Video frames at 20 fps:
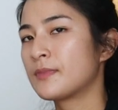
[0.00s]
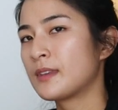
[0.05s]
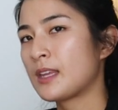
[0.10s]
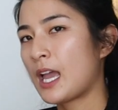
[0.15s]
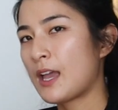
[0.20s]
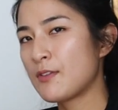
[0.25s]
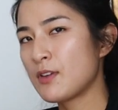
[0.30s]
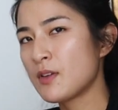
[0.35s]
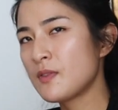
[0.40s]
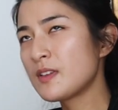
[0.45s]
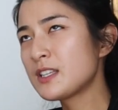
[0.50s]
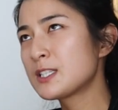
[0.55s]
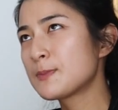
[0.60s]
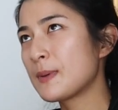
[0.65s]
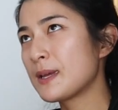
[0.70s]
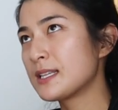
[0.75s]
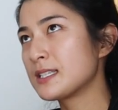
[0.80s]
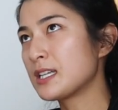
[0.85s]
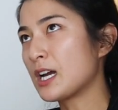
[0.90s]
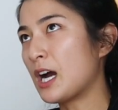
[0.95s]
Have you ever
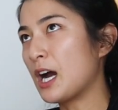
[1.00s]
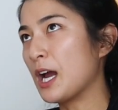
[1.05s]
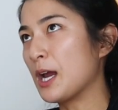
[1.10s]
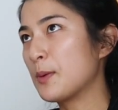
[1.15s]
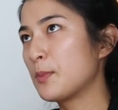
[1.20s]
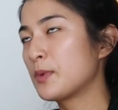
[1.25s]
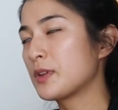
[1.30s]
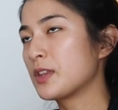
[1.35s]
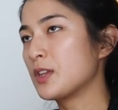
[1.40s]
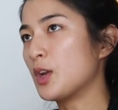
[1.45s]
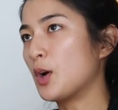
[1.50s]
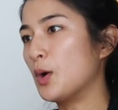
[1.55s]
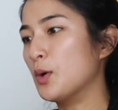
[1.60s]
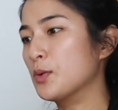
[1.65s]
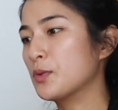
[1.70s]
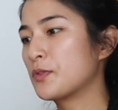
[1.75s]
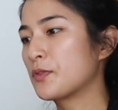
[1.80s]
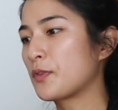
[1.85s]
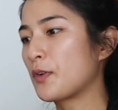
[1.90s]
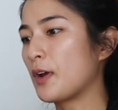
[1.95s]
spent time with an
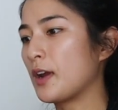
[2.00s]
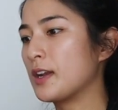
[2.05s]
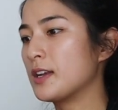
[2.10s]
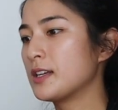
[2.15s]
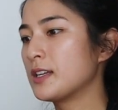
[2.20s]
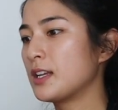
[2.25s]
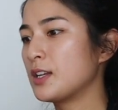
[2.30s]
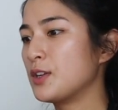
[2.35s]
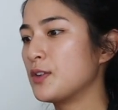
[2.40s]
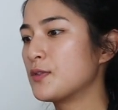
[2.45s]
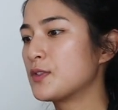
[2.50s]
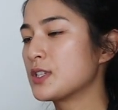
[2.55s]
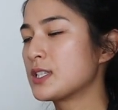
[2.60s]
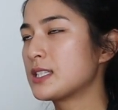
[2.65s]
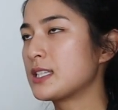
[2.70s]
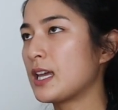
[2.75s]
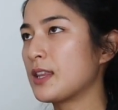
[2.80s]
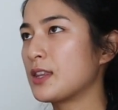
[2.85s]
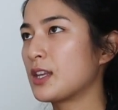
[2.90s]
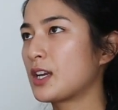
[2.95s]
old friend and you've
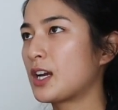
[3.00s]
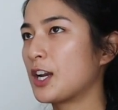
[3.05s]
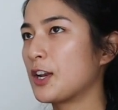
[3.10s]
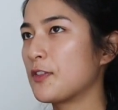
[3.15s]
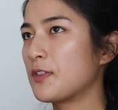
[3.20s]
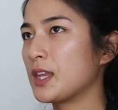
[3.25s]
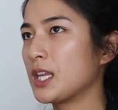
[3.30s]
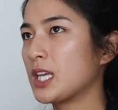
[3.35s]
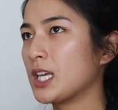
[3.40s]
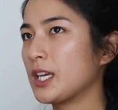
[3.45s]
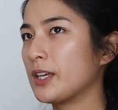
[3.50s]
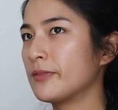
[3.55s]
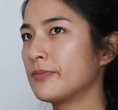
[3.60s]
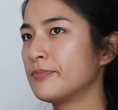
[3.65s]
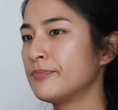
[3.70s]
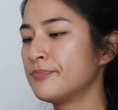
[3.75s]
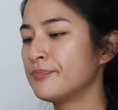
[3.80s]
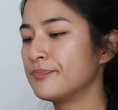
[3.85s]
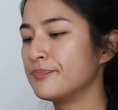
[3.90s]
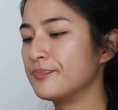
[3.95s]
just sat there kind of
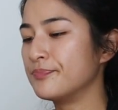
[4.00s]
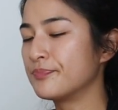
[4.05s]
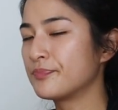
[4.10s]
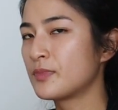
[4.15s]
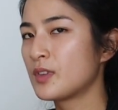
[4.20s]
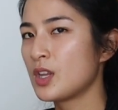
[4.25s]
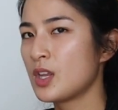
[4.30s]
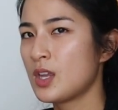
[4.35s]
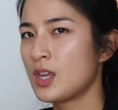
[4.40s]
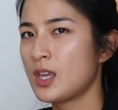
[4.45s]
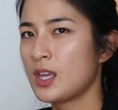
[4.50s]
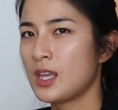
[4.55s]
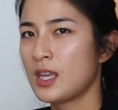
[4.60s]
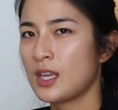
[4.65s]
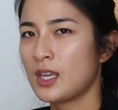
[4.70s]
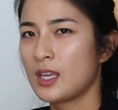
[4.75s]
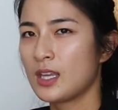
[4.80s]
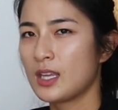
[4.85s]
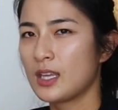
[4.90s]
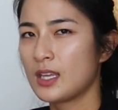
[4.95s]
thinking,
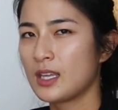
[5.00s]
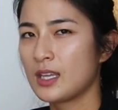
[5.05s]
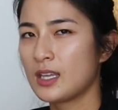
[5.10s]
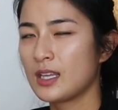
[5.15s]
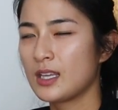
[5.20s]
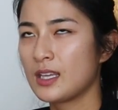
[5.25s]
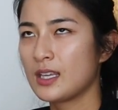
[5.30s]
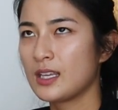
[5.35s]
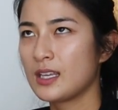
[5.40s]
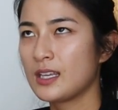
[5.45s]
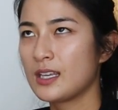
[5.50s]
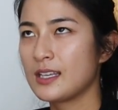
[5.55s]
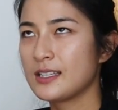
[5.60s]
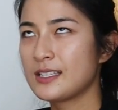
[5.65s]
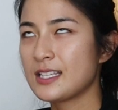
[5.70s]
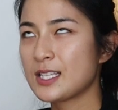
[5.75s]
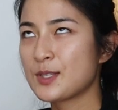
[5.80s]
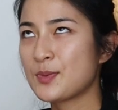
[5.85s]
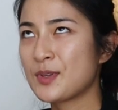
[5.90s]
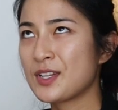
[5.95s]

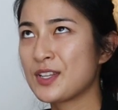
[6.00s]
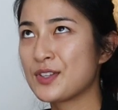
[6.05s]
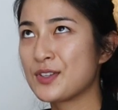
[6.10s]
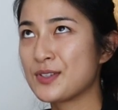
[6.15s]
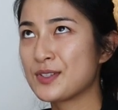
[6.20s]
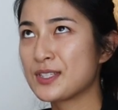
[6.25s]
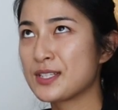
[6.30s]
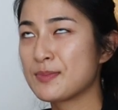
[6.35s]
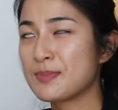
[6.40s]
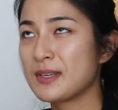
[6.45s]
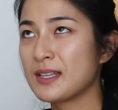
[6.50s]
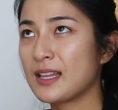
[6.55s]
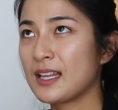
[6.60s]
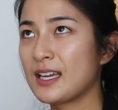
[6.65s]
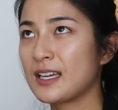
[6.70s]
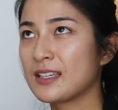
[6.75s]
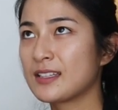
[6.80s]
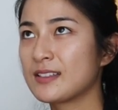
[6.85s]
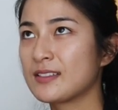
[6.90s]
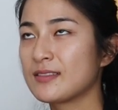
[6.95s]
is this what it used to be
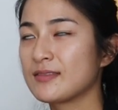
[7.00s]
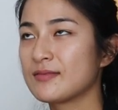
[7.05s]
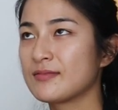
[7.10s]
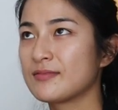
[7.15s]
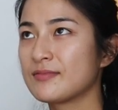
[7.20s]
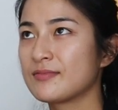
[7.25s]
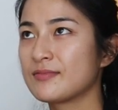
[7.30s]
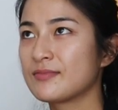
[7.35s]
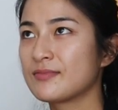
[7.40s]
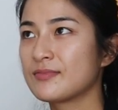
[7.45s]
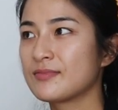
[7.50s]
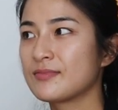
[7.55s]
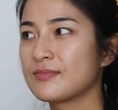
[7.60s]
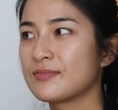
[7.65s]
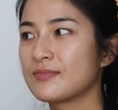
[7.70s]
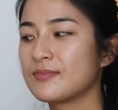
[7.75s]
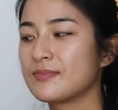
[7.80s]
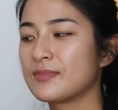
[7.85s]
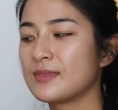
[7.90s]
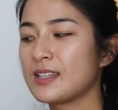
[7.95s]
like?
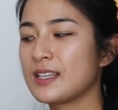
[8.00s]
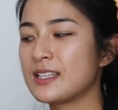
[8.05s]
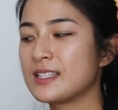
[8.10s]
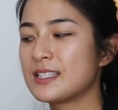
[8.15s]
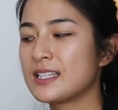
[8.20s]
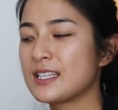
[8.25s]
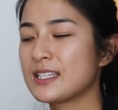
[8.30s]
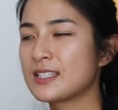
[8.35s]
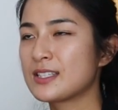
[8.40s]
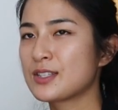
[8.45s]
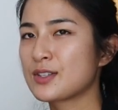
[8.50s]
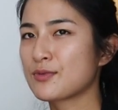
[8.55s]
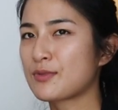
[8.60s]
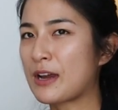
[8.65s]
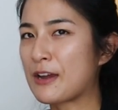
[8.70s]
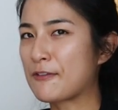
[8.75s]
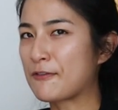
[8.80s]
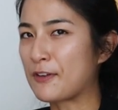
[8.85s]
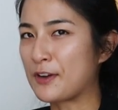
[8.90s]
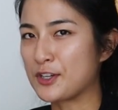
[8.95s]
Is this the
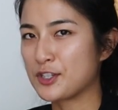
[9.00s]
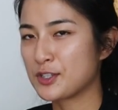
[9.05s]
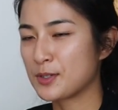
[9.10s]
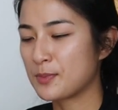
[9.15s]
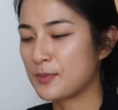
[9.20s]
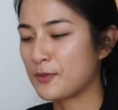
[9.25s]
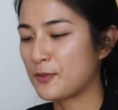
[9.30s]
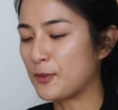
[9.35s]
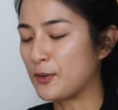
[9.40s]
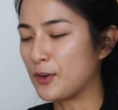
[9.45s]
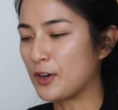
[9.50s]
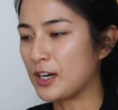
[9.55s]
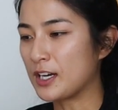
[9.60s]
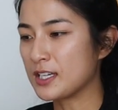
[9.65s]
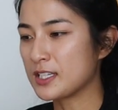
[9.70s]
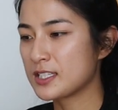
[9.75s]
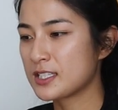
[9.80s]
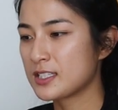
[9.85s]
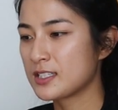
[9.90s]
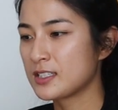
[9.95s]
right friendship for
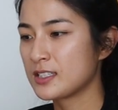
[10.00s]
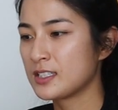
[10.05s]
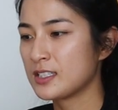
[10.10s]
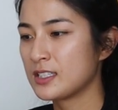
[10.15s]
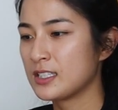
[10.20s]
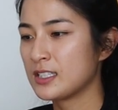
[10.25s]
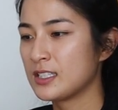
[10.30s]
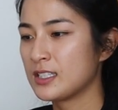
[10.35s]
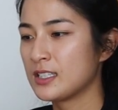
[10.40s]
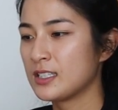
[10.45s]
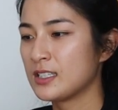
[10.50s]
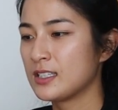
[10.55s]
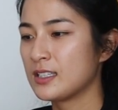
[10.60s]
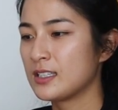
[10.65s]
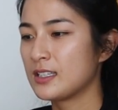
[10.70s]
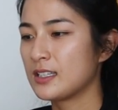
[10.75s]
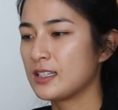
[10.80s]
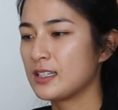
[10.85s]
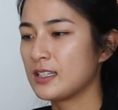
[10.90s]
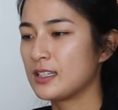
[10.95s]
us?
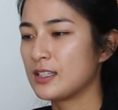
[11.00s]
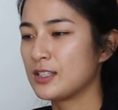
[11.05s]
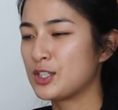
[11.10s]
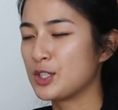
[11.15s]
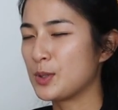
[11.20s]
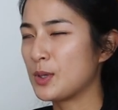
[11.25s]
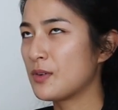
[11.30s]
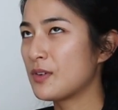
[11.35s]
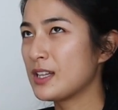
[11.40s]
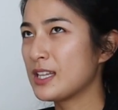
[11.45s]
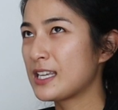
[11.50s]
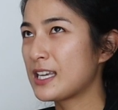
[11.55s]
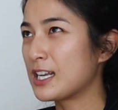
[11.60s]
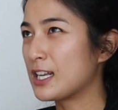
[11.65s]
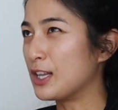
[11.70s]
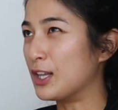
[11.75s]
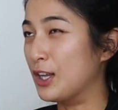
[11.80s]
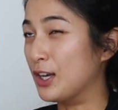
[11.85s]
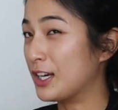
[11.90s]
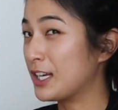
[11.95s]
Do we really get
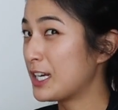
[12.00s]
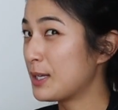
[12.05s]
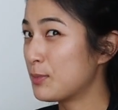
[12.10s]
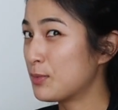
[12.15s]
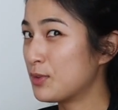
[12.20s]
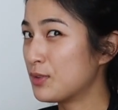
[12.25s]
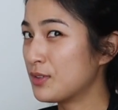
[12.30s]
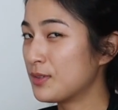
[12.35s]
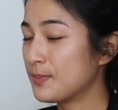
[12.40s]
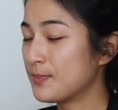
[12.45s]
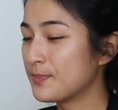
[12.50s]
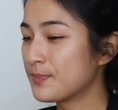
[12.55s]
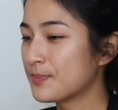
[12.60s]
along anymore?